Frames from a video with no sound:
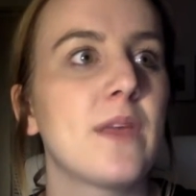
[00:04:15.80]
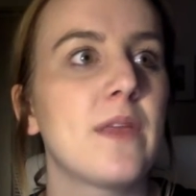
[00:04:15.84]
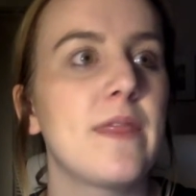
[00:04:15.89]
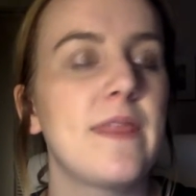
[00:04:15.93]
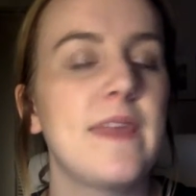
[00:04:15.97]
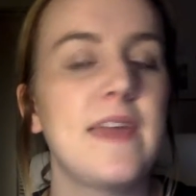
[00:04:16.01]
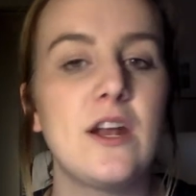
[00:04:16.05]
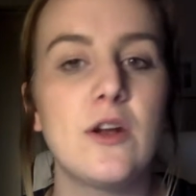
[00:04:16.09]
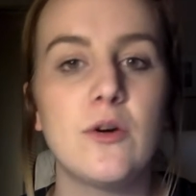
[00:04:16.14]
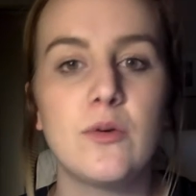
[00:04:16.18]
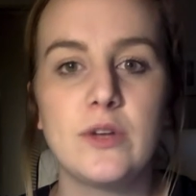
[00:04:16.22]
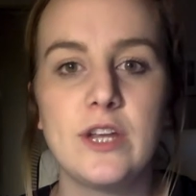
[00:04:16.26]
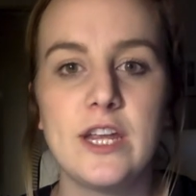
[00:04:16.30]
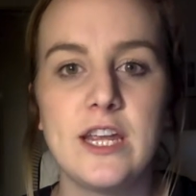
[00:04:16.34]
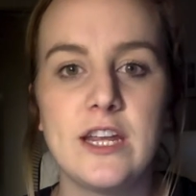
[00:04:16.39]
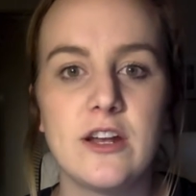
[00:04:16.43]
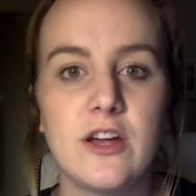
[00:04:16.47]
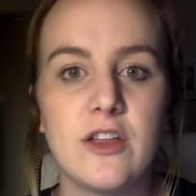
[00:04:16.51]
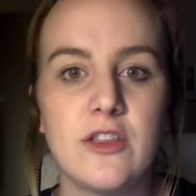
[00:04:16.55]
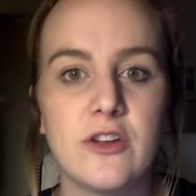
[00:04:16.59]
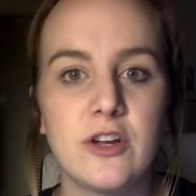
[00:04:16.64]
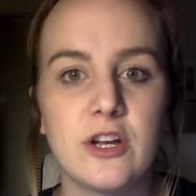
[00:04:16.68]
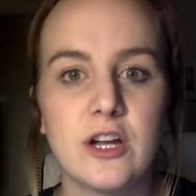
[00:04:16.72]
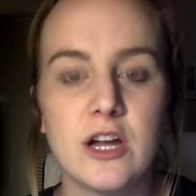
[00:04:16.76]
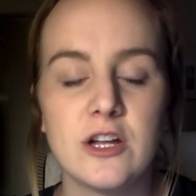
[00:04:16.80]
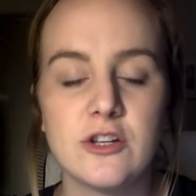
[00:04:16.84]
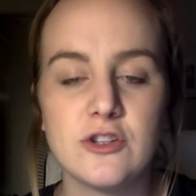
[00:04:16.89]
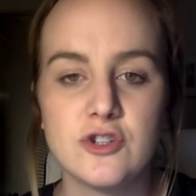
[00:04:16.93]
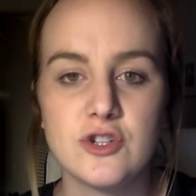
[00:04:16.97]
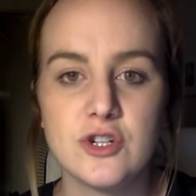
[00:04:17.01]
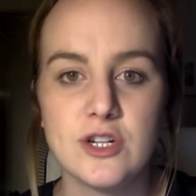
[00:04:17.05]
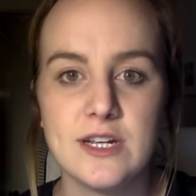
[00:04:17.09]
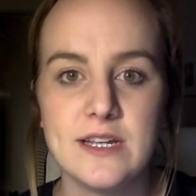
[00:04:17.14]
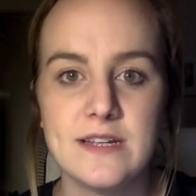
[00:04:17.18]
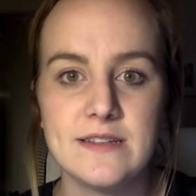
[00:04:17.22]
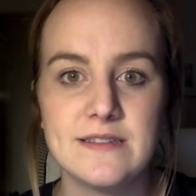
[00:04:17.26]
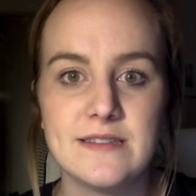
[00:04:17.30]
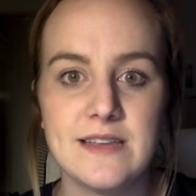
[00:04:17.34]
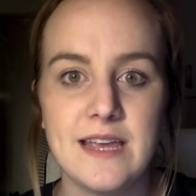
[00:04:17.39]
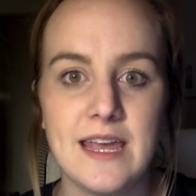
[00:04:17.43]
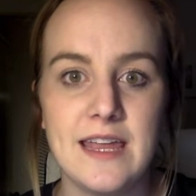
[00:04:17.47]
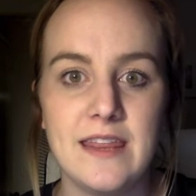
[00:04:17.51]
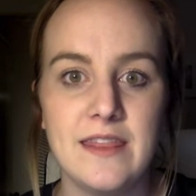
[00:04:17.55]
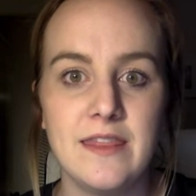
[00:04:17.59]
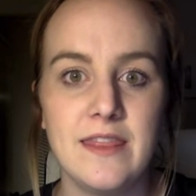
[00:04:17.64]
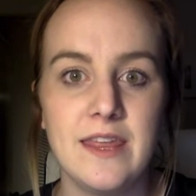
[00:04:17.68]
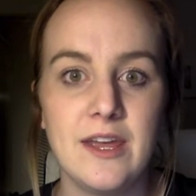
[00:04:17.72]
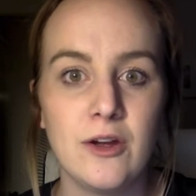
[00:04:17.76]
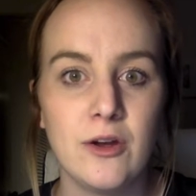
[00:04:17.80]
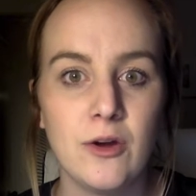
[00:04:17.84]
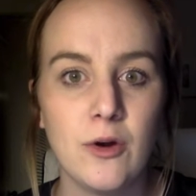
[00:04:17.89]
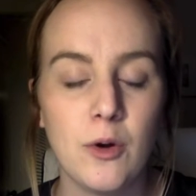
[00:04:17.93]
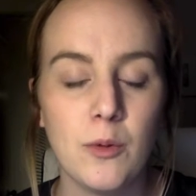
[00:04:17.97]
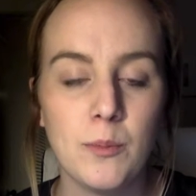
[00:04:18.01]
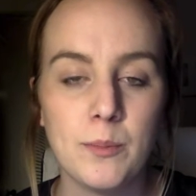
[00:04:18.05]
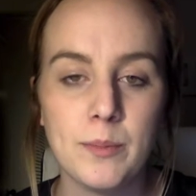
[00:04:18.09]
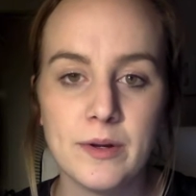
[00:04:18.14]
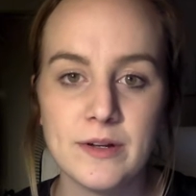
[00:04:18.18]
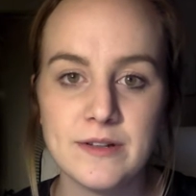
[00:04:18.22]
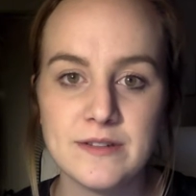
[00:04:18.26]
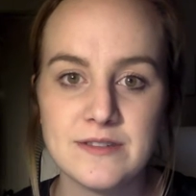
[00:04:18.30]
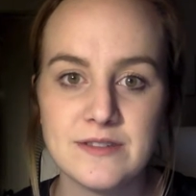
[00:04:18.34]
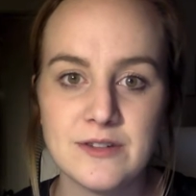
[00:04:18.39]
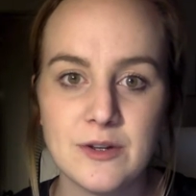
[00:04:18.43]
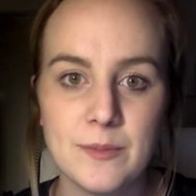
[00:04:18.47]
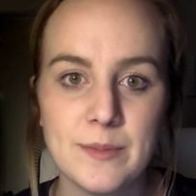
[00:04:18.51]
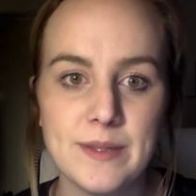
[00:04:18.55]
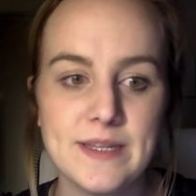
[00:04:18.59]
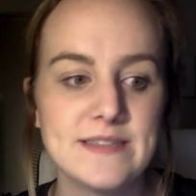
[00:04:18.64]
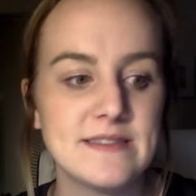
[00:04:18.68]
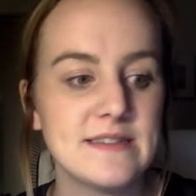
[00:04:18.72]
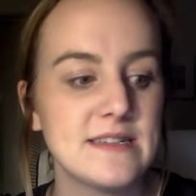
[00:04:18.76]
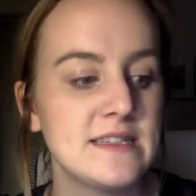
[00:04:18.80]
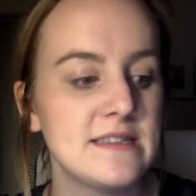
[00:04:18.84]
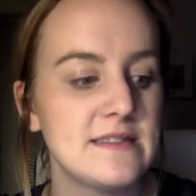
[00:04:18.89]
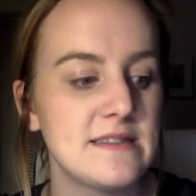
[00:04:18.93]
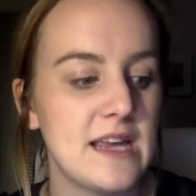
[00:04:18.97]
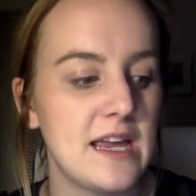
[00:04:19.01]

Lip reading: they don't need other countries in their own personal business,